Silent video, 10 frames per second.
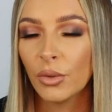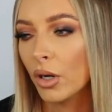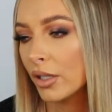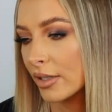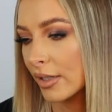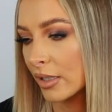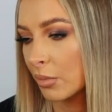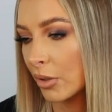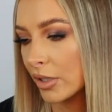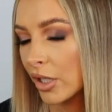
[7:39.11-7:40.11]
Why did I say it's a
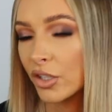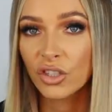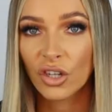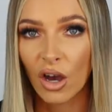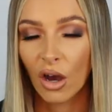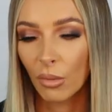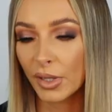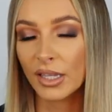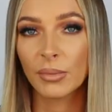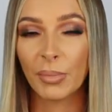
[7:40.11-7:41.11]
bodysuit? It's a top.
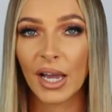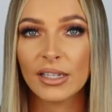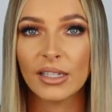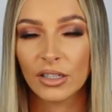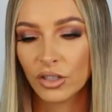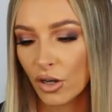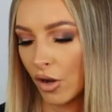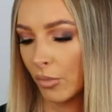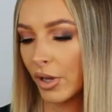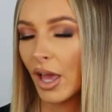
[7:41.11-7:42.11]
It's a basic
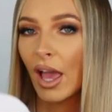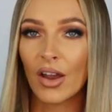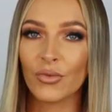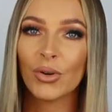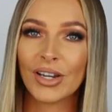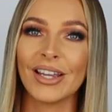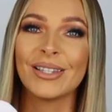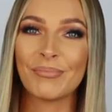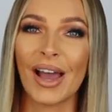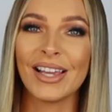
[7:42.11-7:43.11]
top. Everyone
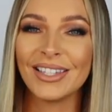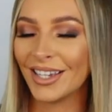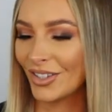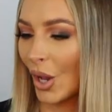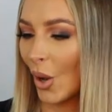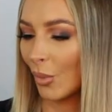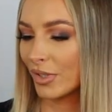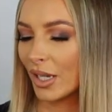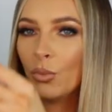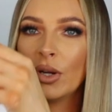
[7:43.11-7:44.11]
needs basic
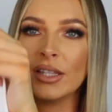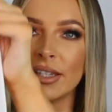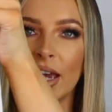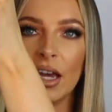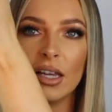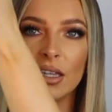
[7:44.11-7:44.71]
tops in winter.